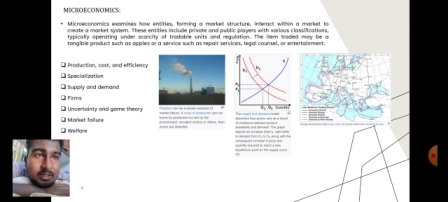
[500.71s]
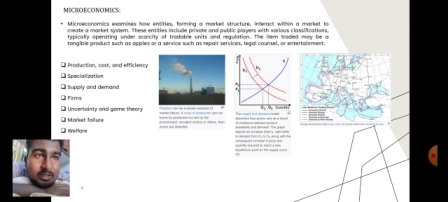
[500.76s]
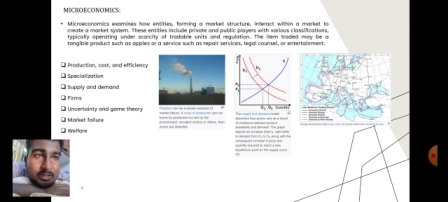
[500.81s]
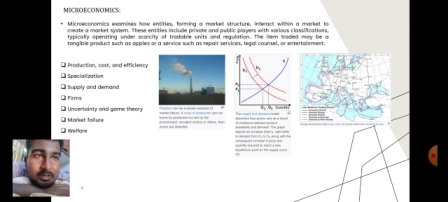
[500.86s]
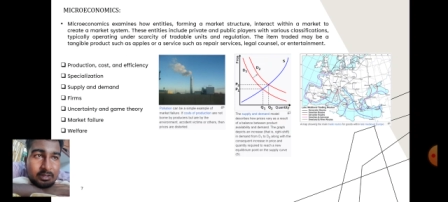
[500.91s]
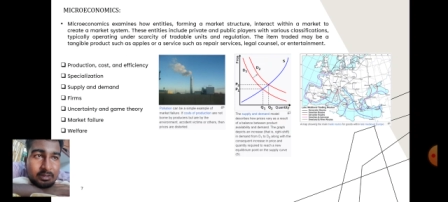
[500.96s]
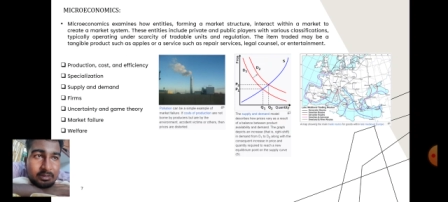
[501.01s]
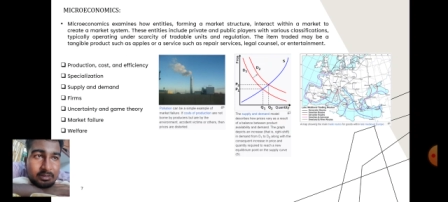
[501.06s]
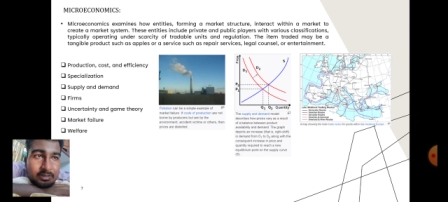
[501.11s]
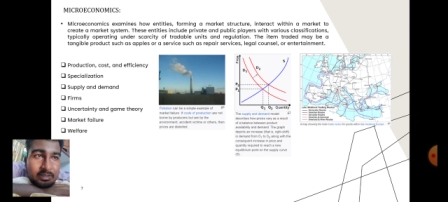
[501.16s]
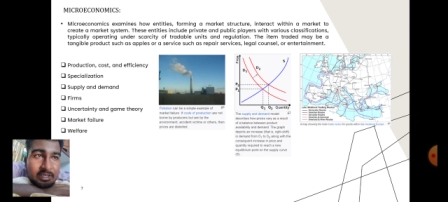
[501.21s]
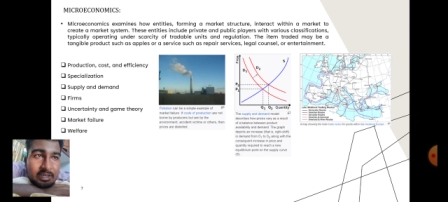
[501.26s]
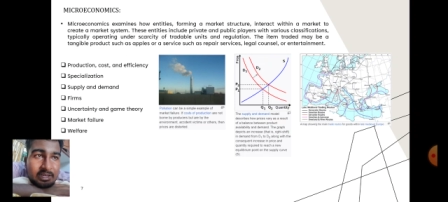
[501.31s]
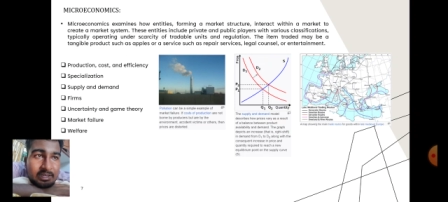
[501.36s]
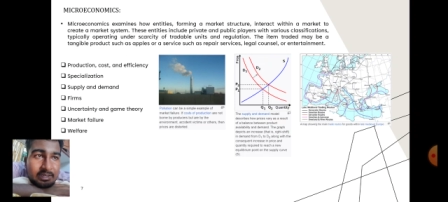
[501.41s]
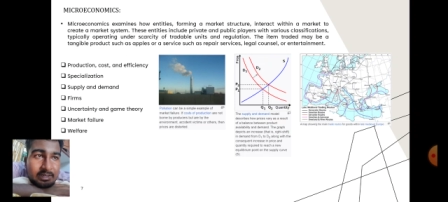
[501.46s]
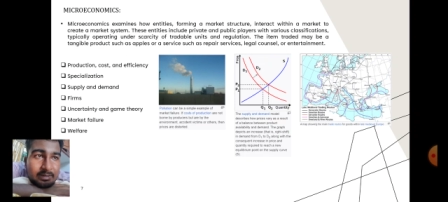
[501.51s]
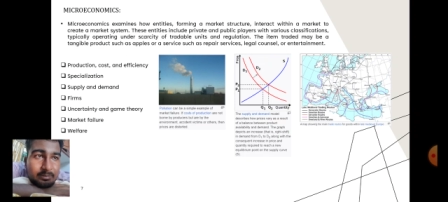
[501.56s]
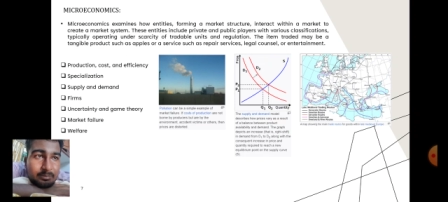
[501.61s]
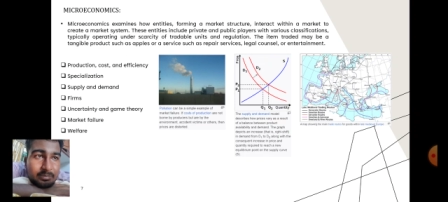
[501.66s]
The
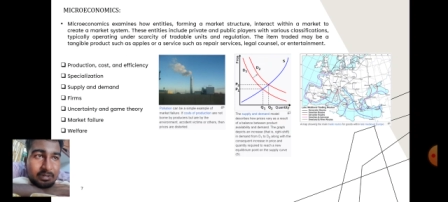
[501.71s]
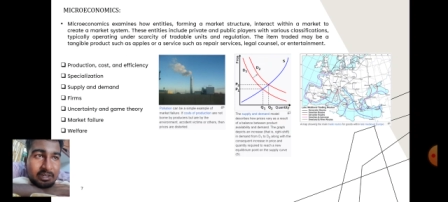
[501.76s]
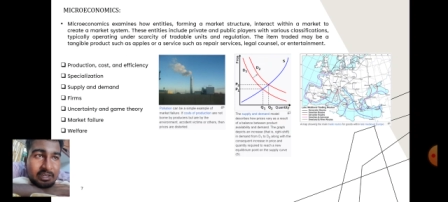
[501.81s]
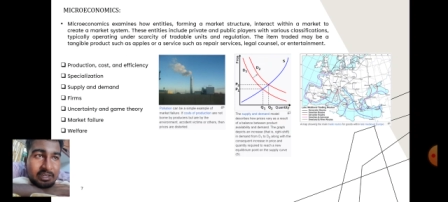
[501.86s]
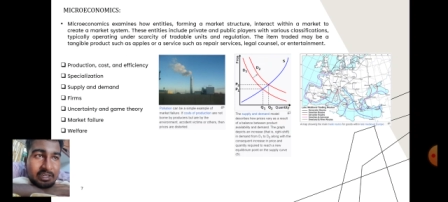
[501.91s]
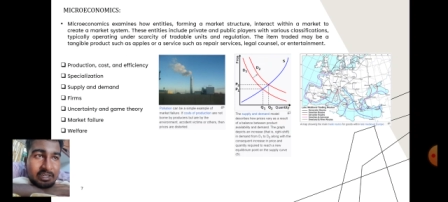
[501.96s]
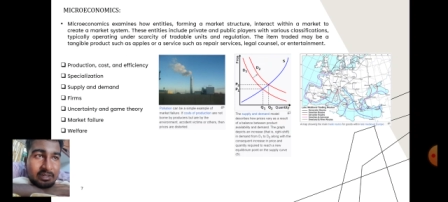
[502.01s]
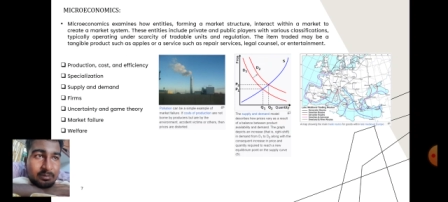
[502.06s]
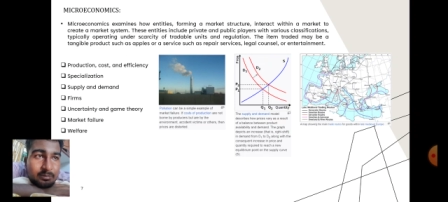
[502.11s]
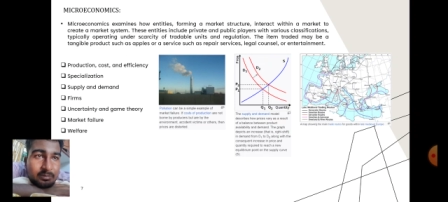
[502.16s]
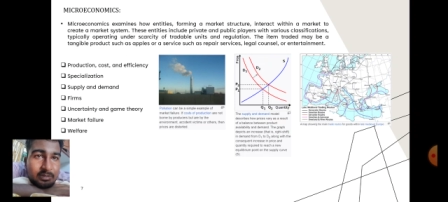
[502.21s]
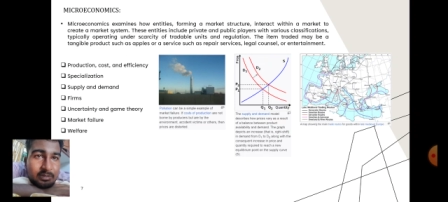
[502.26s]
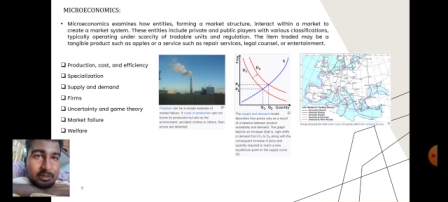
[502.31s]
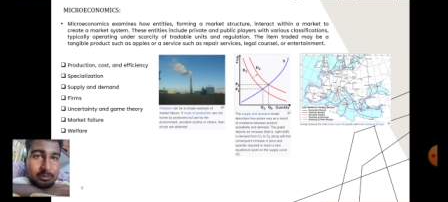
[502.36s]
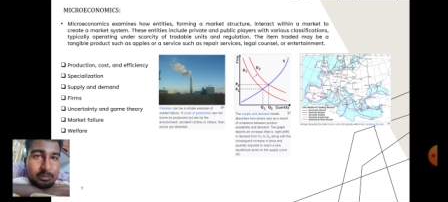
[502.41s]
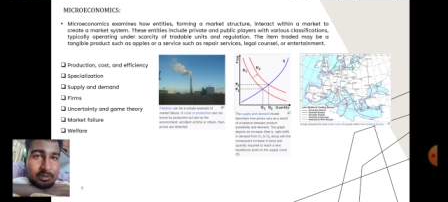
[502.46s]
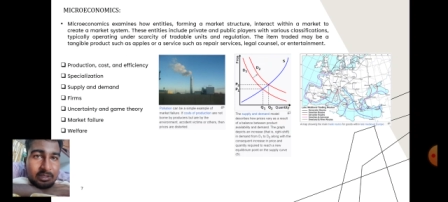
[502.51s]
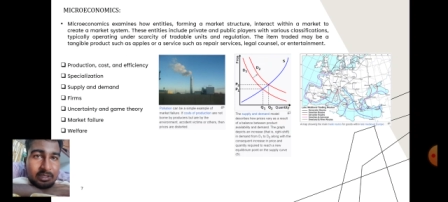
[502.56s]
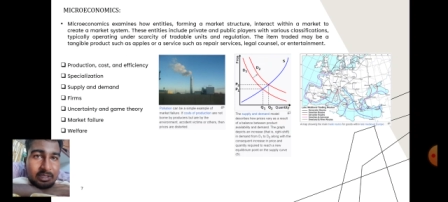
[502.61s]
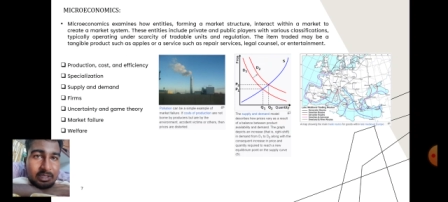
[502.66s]
item traded may
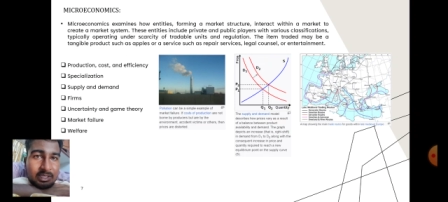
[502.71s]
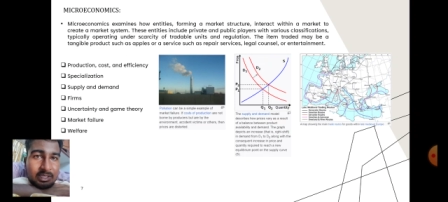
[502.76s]
be a